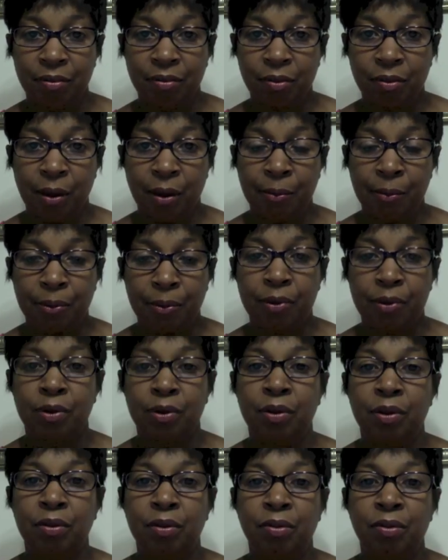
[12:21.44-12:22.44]

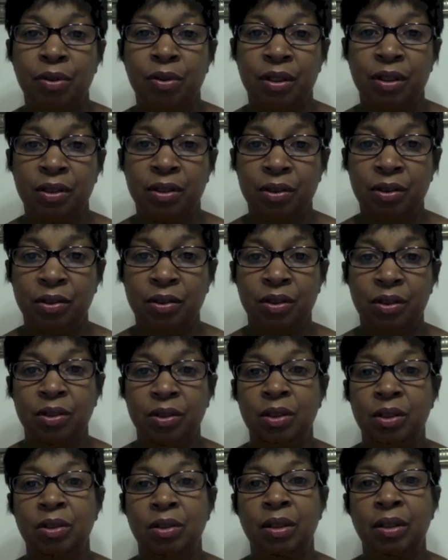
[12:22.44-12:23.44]
improve what the students are
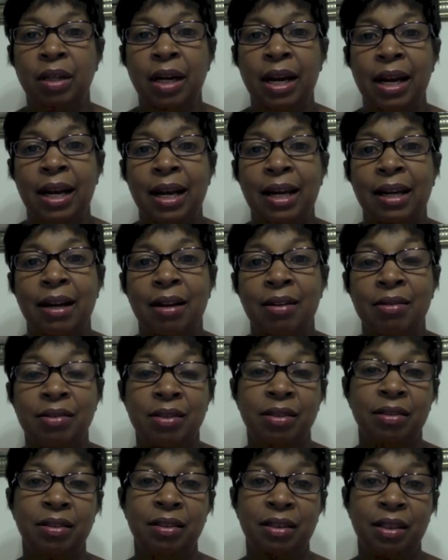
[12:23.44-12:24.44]
doing, and also
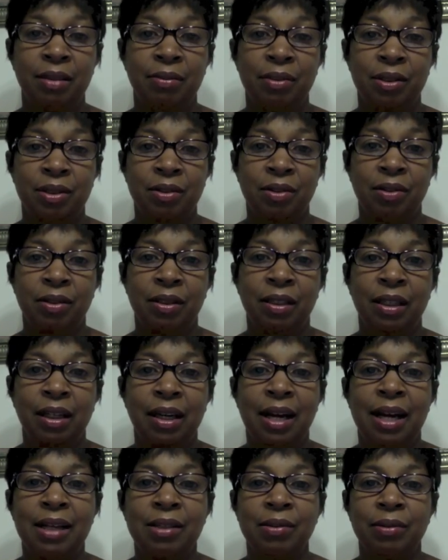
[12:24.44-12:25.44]
to see what's going on in the
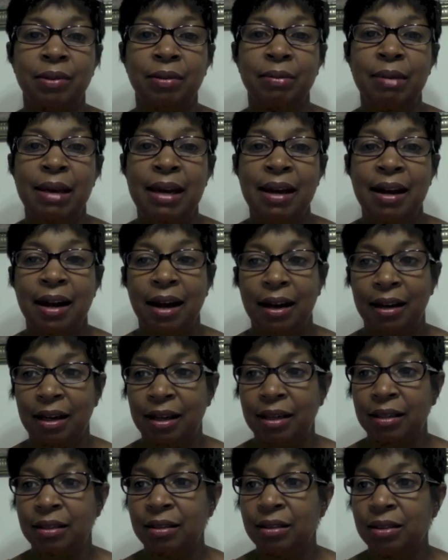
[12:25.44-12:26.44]
classroom. A lot
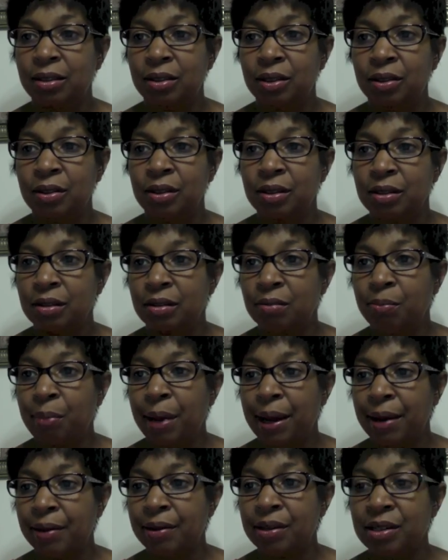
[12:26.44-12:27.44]
of student
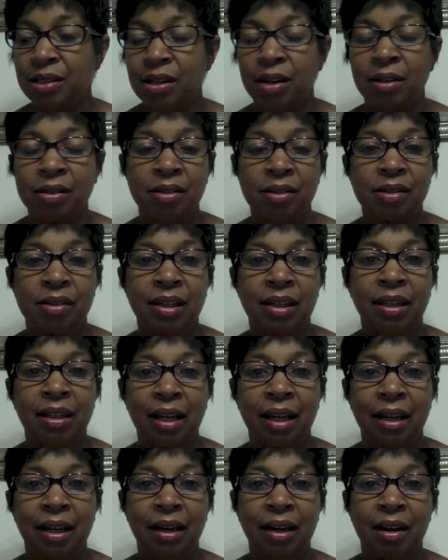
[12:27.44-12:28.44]
parents also said
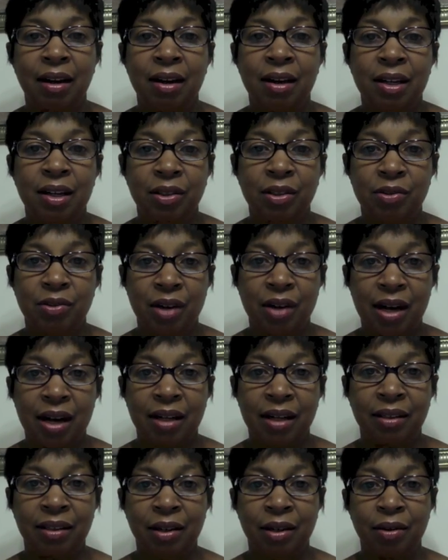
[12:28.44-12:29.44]
they do
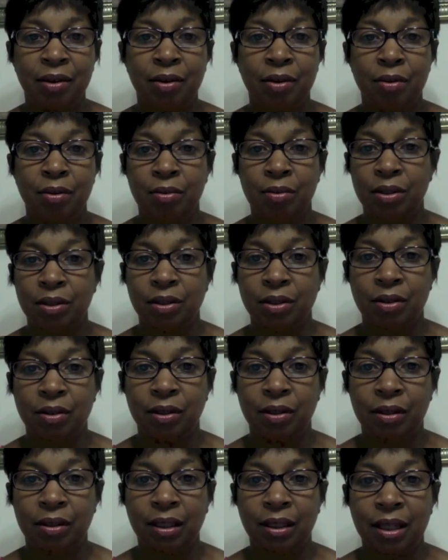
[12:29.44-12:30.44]
not know what's going
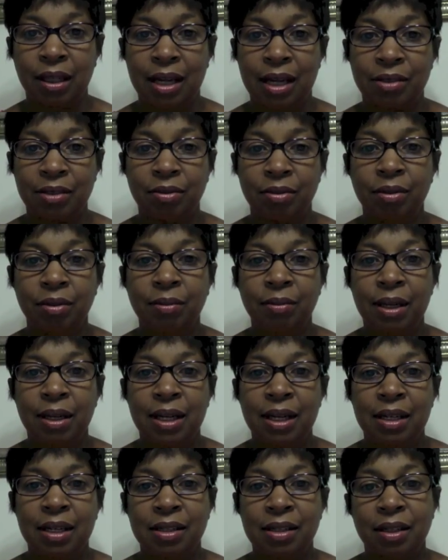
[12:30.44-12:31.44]
on in the classroom,
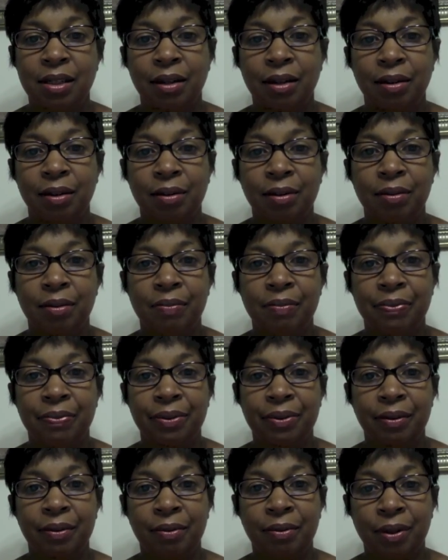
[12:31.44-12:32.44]
so
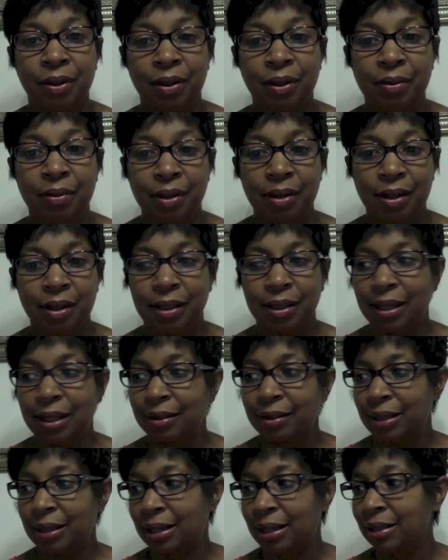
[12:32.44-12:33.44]
we're going to work on it.
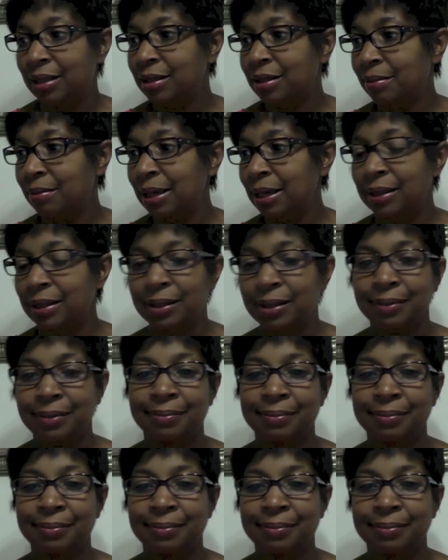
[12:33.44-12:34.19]
Thank you so much.